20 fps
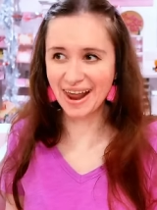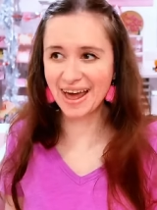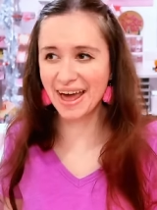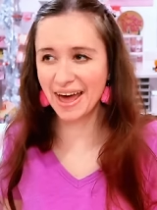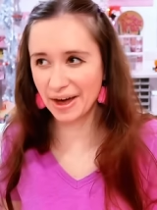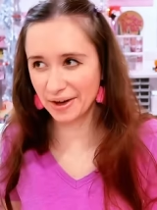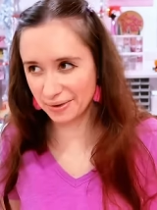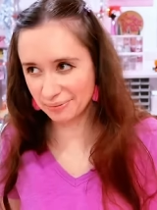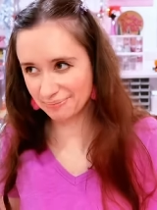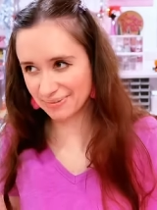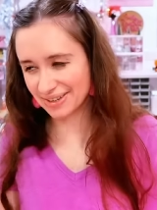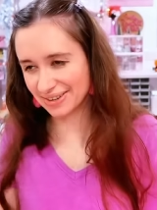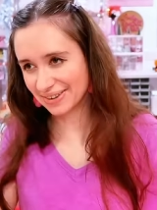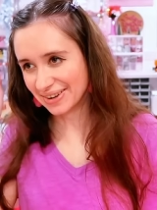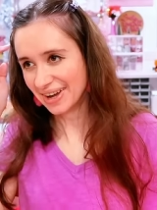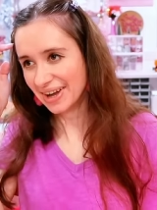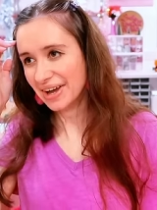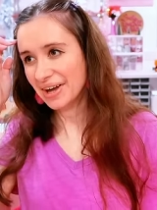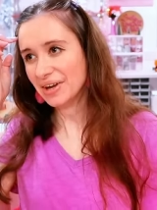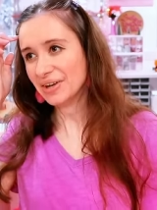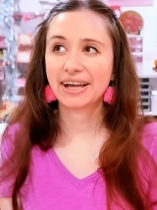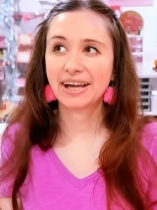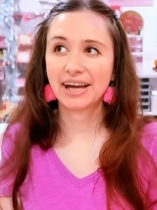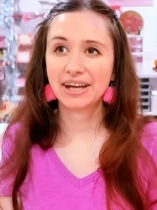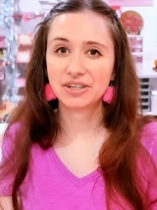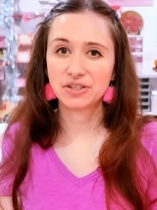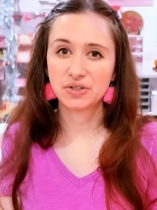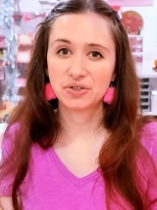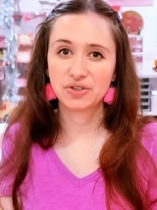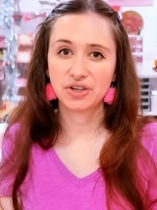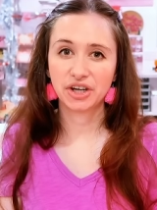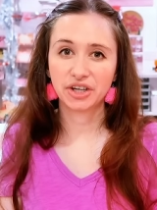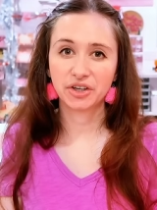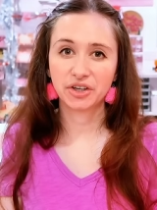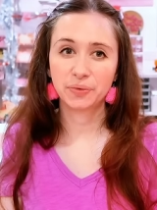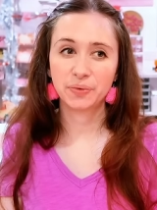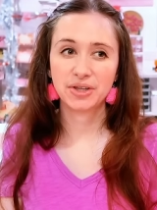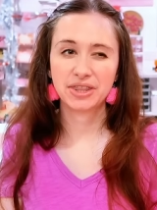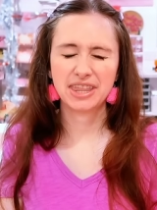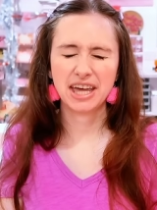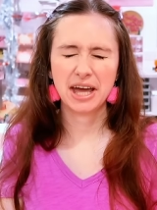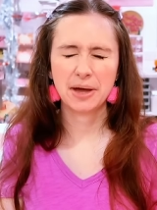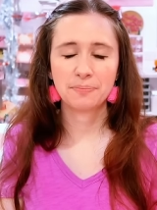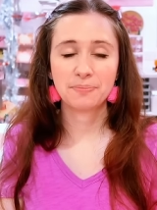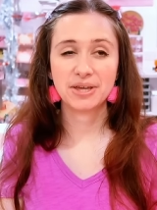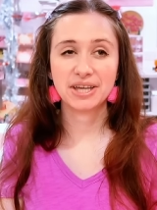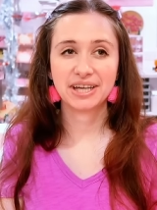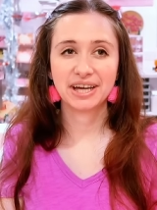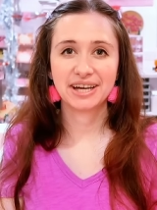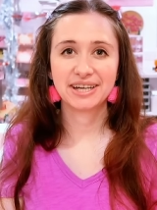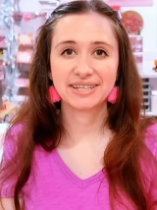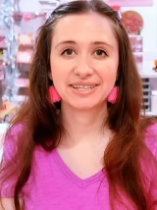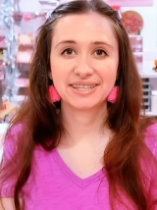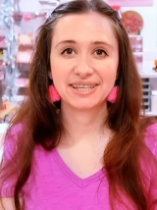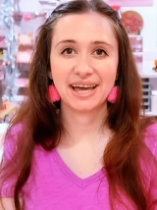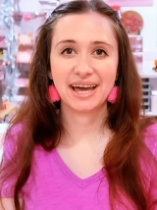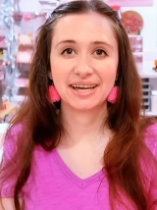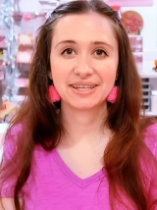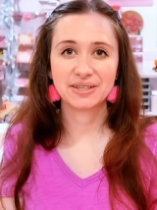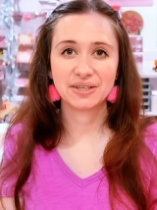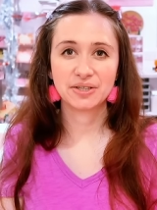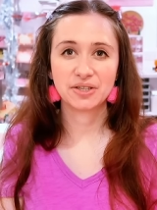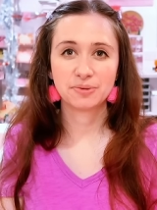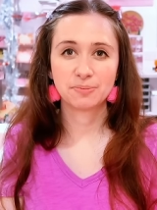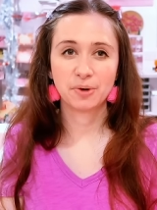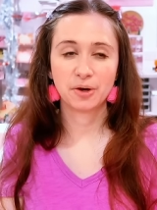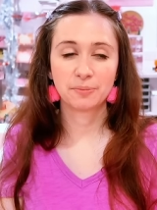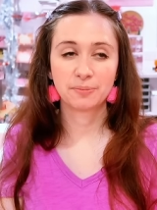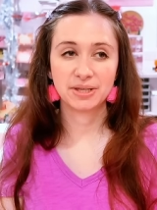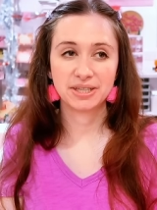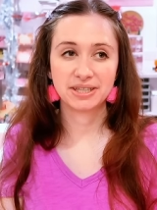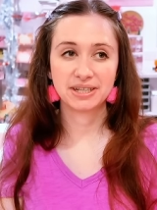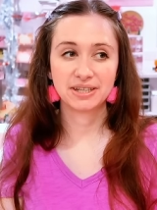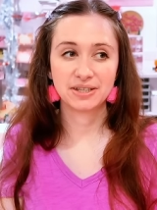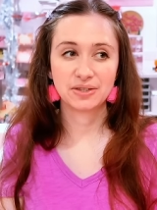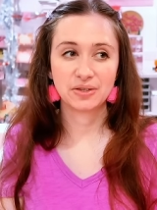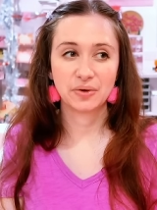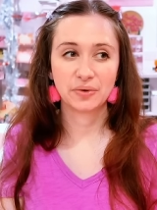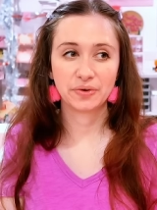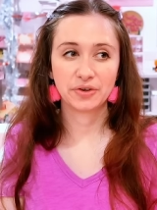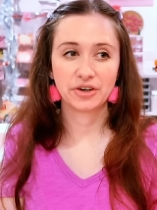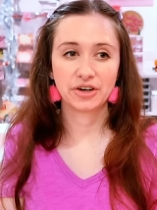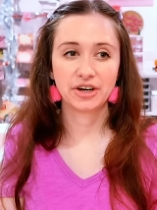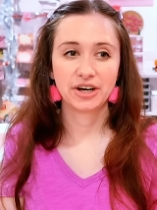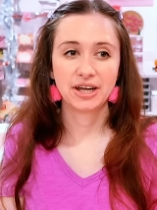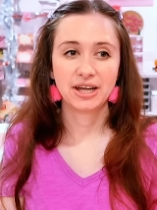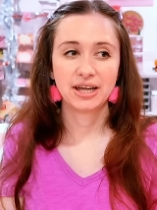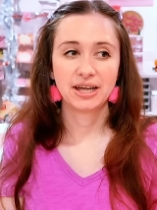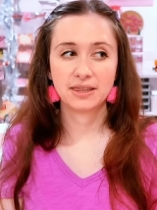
gonna help you. I kind of struggle with that because as a small business owner,